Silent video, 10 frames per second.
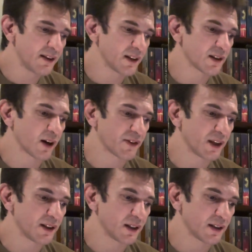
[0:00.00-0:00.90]
this
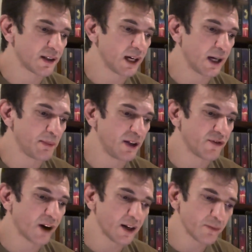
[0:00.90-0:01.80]
authentic CIB
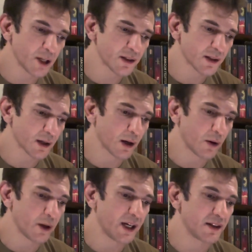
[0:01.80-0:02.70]
5 months
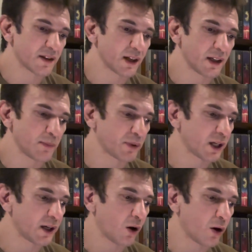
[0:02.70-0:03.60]
ago and decided to
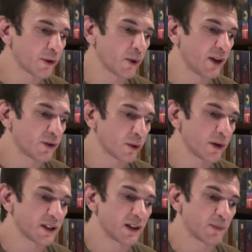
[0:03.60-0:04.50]
play all the way through
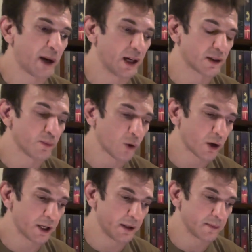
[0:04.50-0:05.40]
it this past
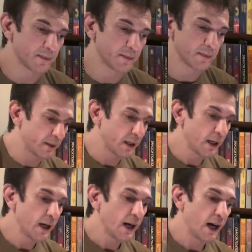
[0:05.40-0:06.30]
morning.
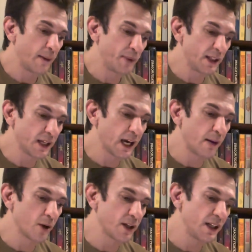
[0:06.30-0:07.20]
I beat the
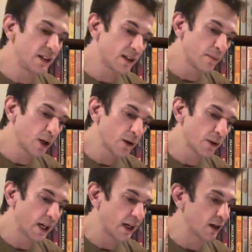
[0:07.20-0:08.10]
game on easy mode
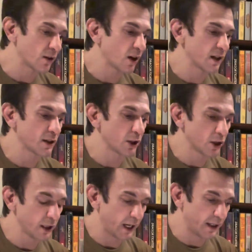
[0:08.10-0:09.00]
and unlocked the
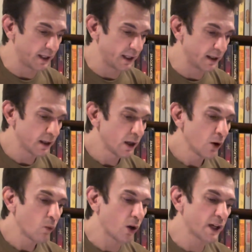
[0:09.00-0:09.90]
good ending
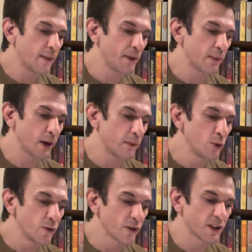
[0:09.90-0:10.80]
while keeping my
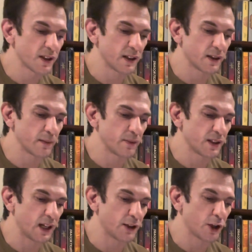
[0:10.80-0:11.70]
mover system
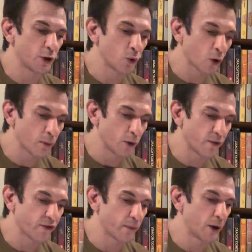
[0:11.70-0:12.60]
set to normal
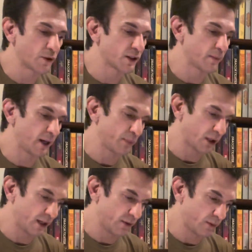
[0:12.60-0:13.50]
for most of my
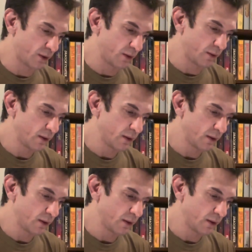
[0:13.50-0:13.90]
playthrough.